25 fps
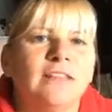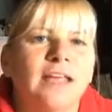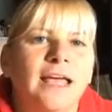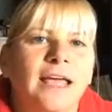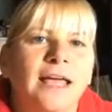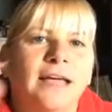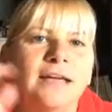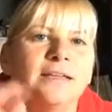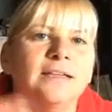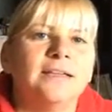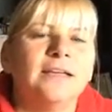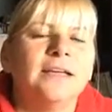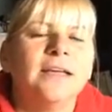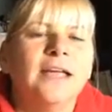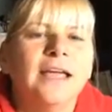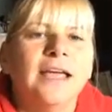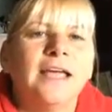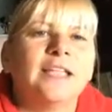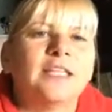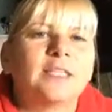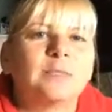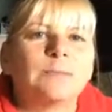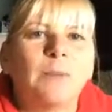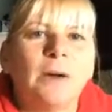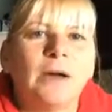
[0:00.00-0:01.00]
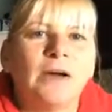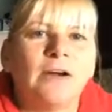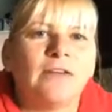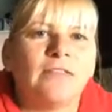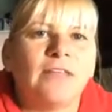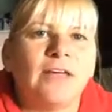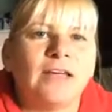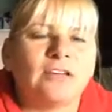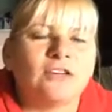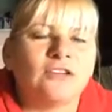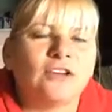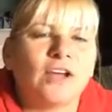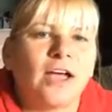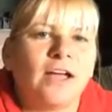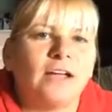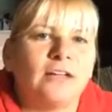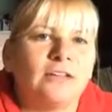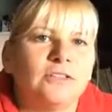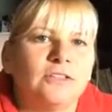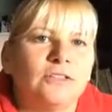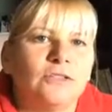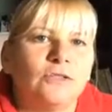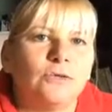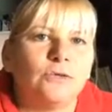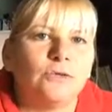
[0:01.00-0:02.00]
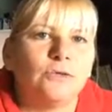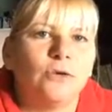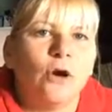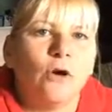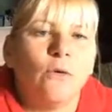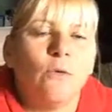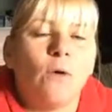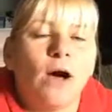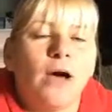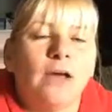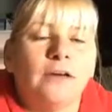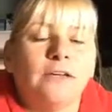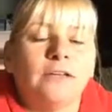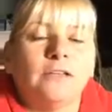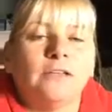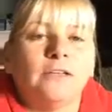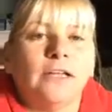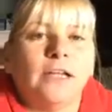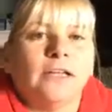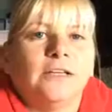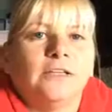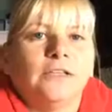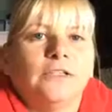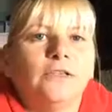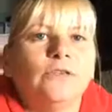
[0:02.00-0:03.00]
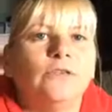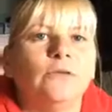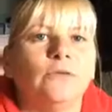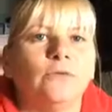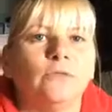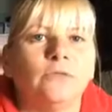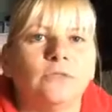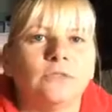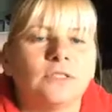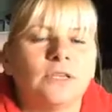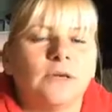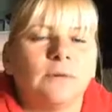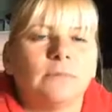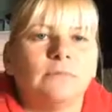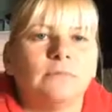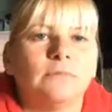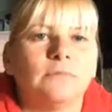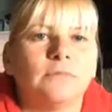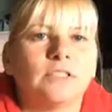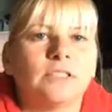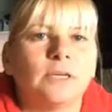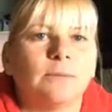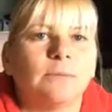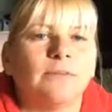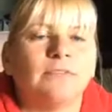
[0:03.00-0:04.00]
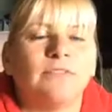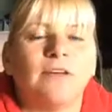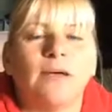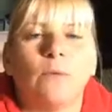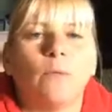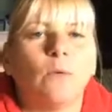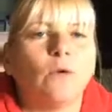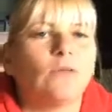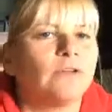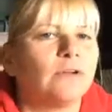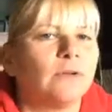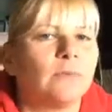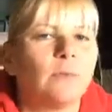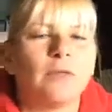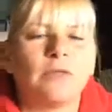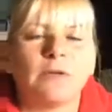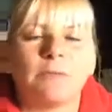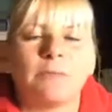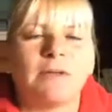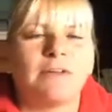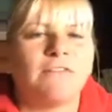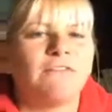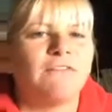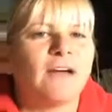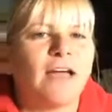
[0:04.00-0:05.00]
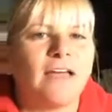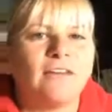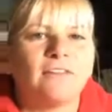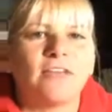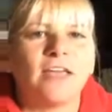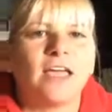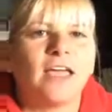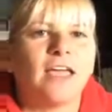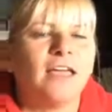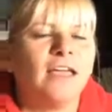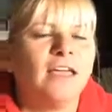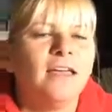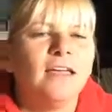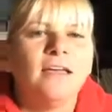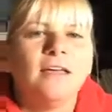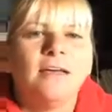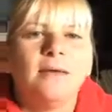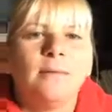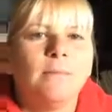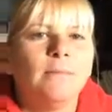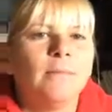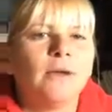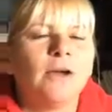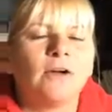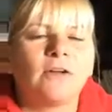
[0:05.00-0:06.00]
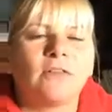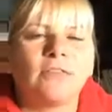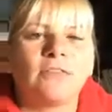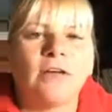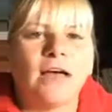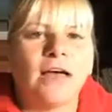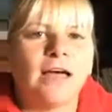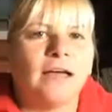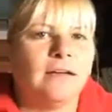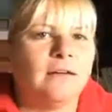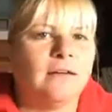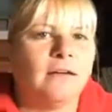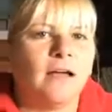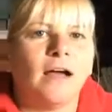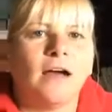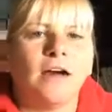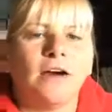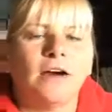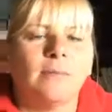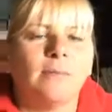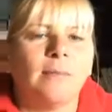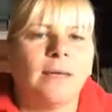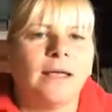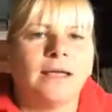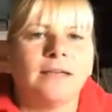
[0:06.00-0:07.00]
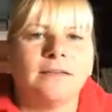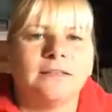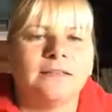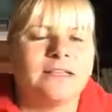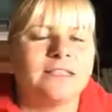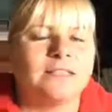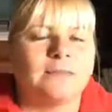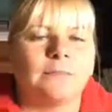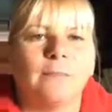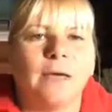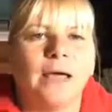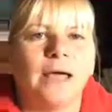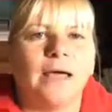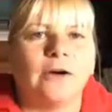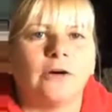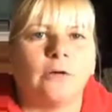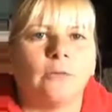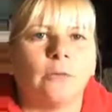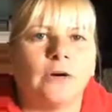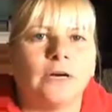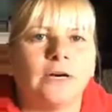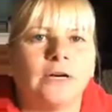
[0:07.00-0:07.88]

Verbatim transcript: and inspire that child to go on and, and do some some event whether whether it be a 5k marathon Ironman doesn't matter what it